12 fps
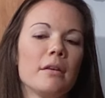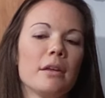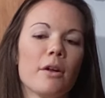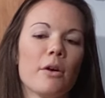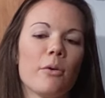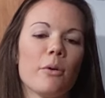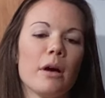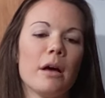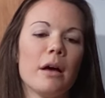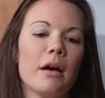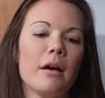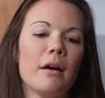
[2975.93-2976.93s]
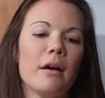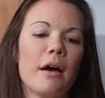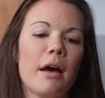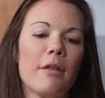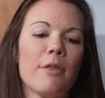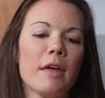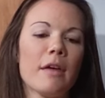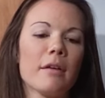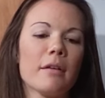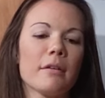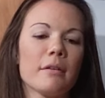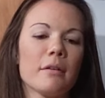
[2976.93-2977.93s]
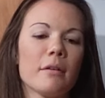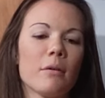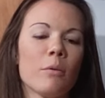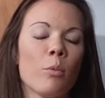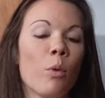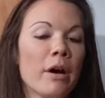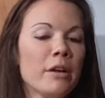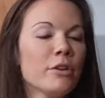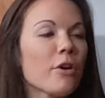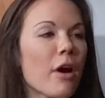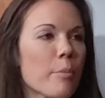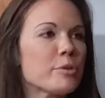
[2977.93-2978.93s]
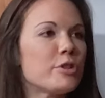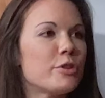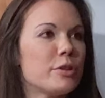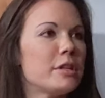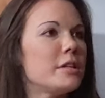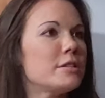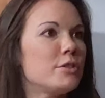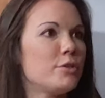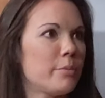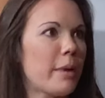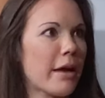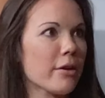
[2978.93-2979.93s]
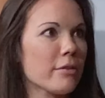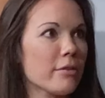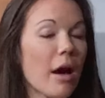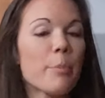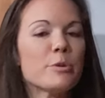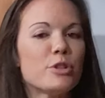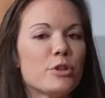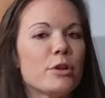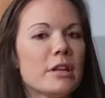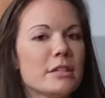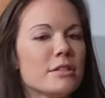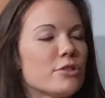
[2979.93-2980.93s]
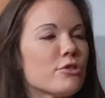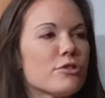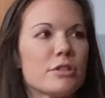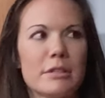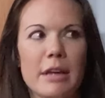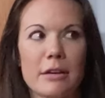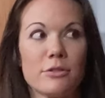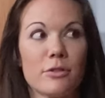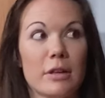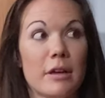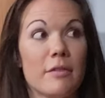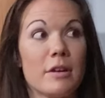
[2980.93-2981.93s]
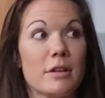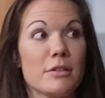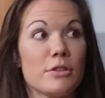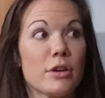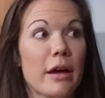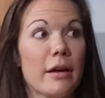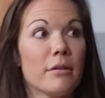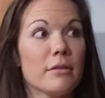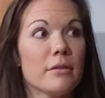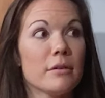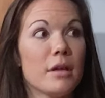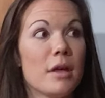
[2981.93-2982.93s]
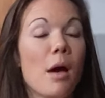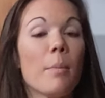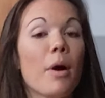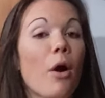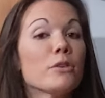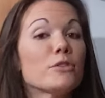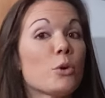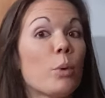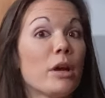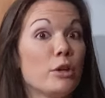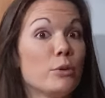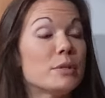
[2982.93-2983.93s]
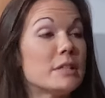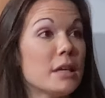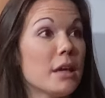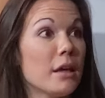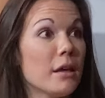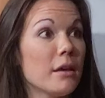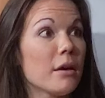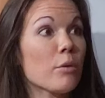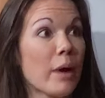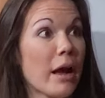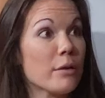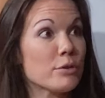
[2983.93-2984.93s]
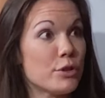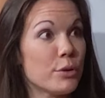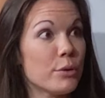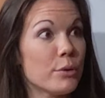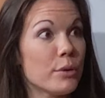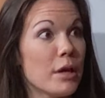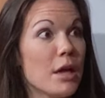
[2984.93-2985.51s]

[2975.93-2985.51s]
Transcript: you know, I think One, your opportunities do matter. The opportunities that you're just naturally given as a child, but also what you see around you.